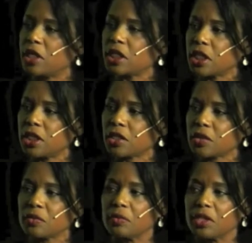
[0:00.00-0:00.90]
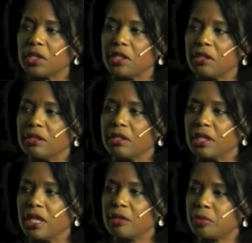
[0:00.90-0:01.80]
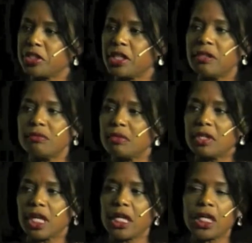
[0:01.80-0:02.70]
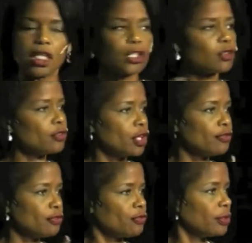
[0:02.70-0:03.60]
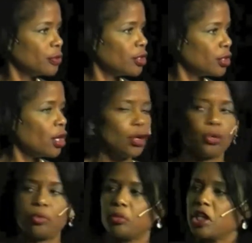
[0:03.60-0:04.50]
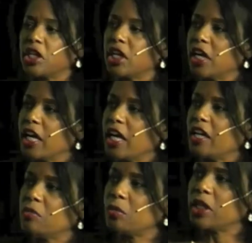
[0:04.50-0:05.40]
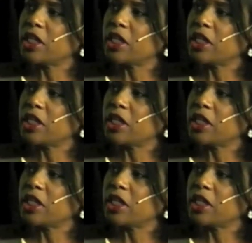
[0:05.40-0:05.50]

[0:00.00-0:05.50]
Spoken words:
color and pretend a color from your home, and we